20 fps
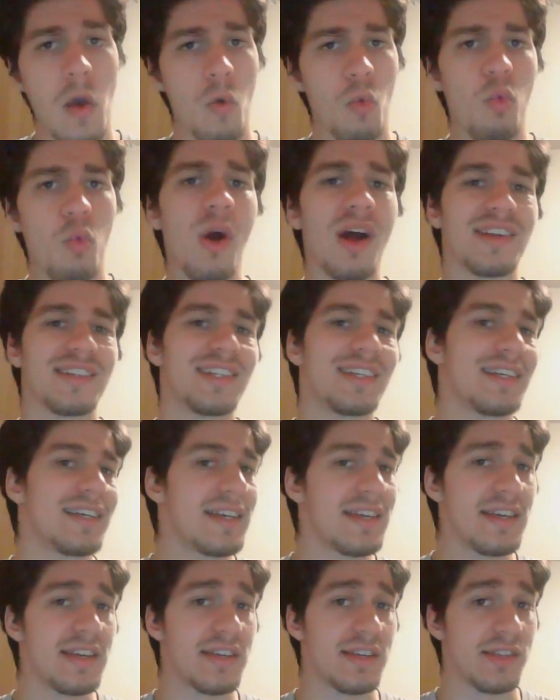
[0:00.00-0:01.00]
What
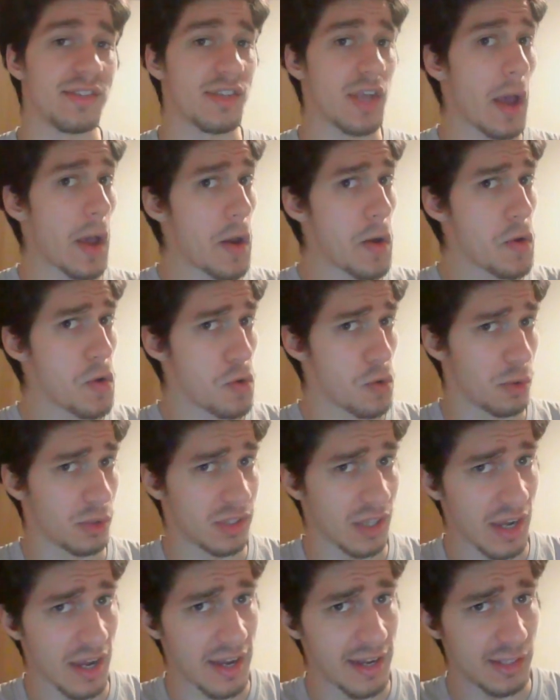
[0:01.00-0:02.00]
is Old
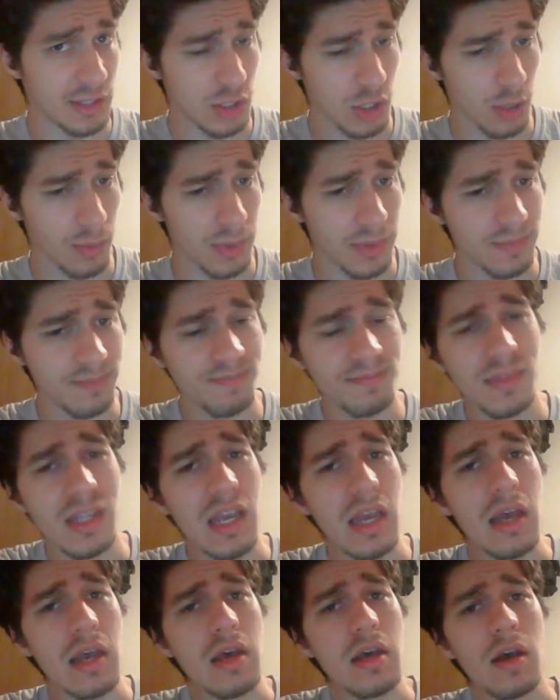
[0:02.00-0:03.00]
High German?
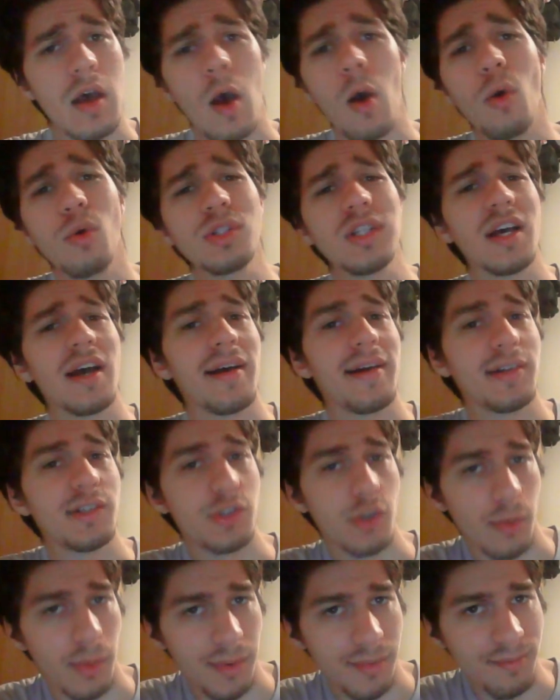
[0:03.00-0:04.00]
Old High
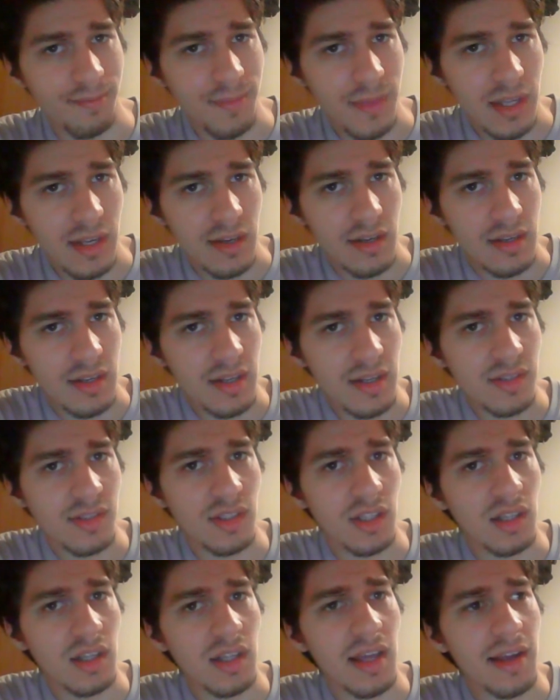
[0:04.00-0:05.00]
German is
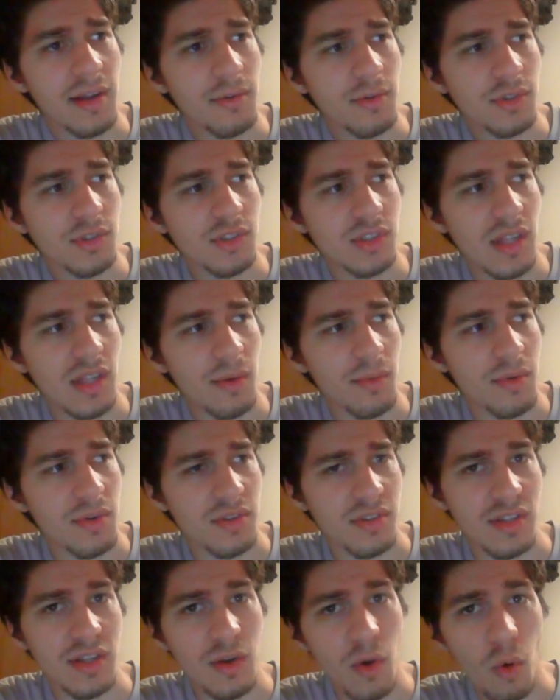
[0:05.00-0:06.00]
the language that
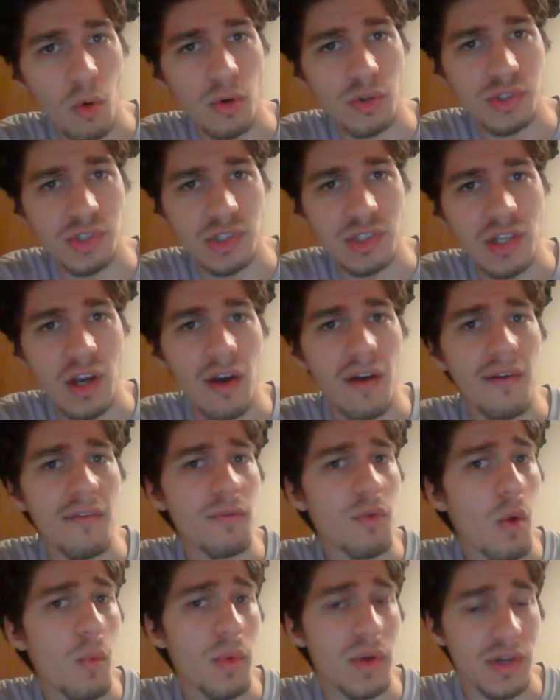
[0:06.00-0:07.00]
was the origin of
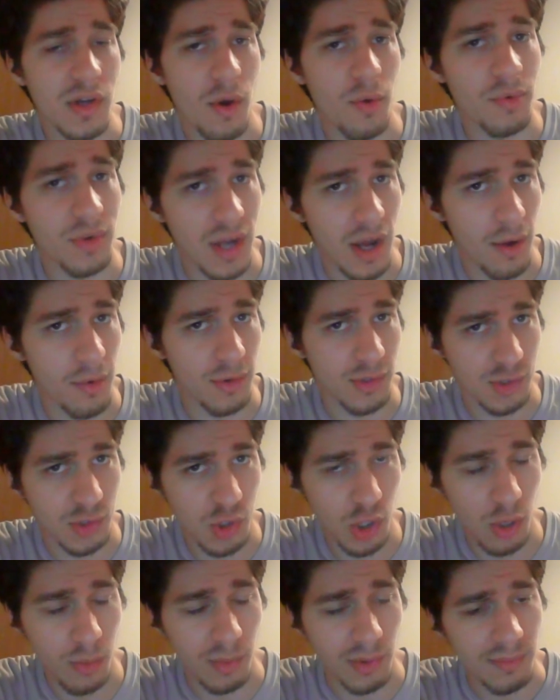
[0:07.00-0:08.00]
what we know now as
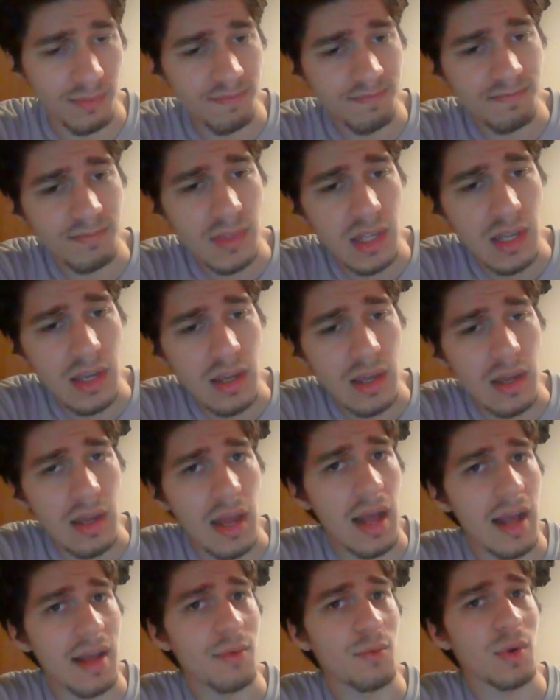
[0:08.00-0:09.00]
German.
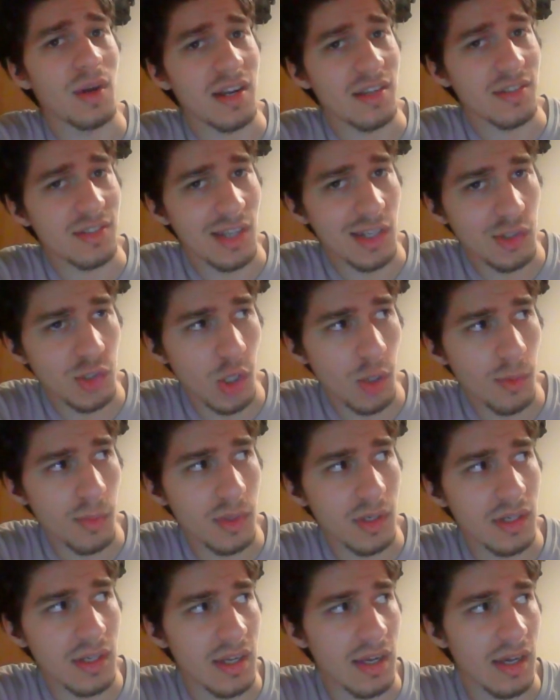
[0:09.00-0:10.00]
And when I say
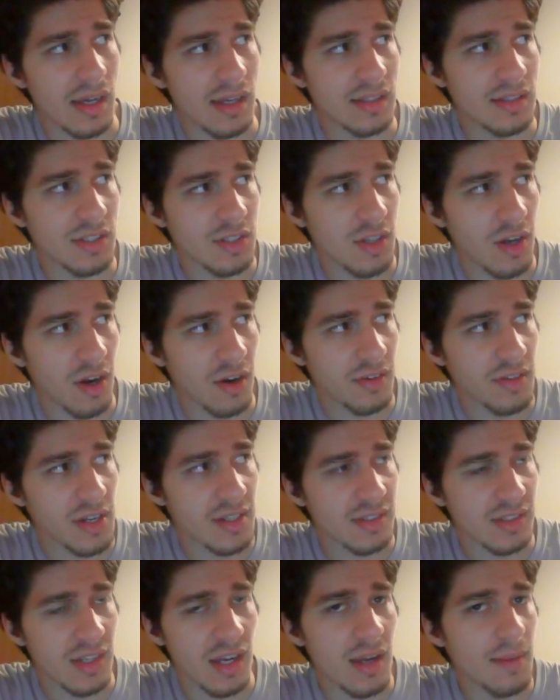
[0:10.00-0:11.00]
German in this
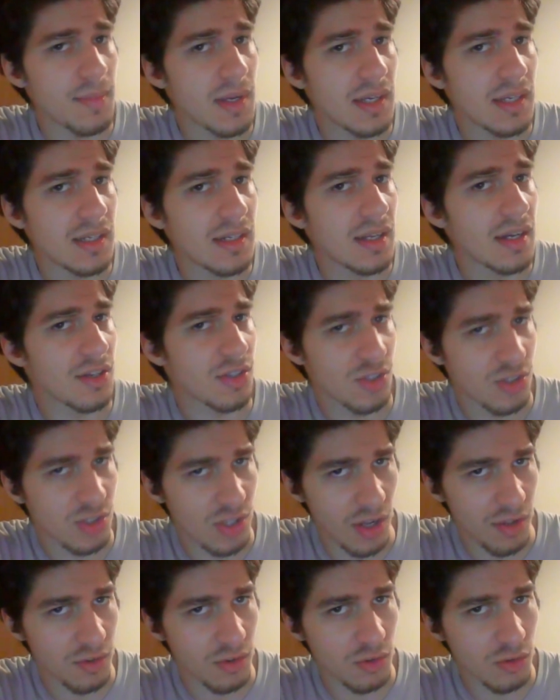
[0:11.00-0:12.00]
context, I mean
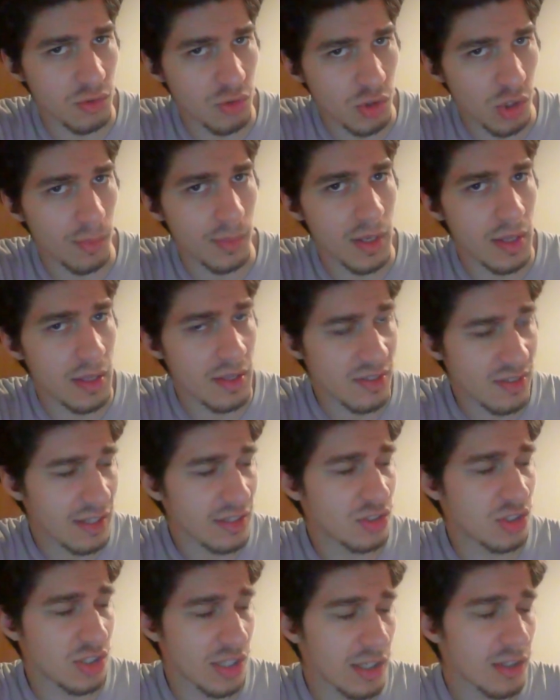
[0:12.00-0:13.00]
southern Germany,
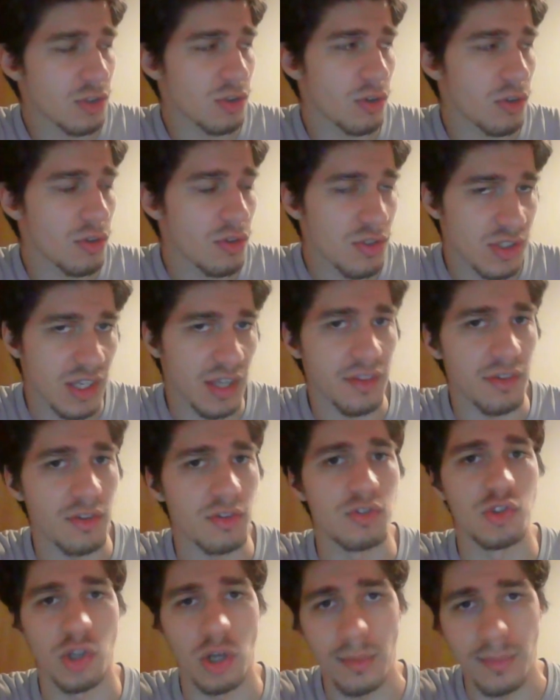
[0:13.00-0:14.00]
central
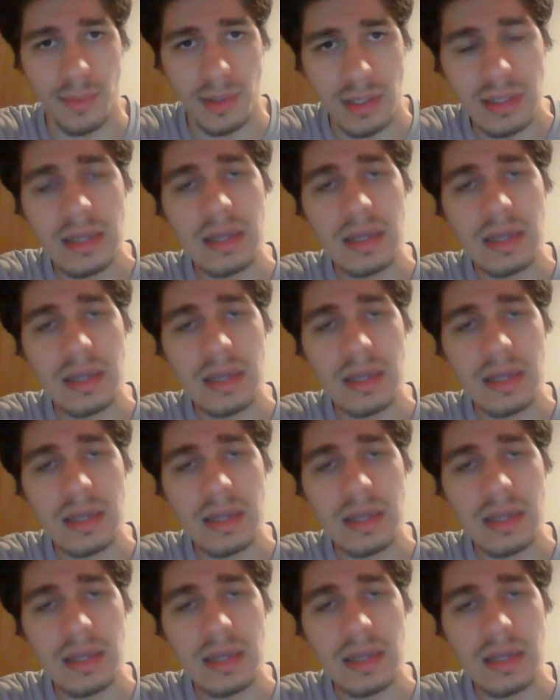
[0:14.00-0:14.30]
southern Germany.